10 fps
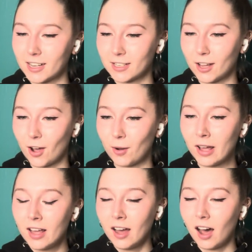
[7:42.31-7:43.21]
So
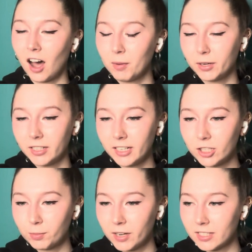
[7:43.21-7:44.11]
I'll be able to
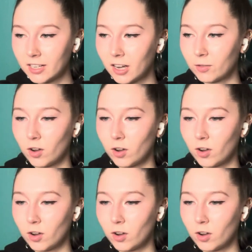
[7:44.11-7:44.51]
teach myself,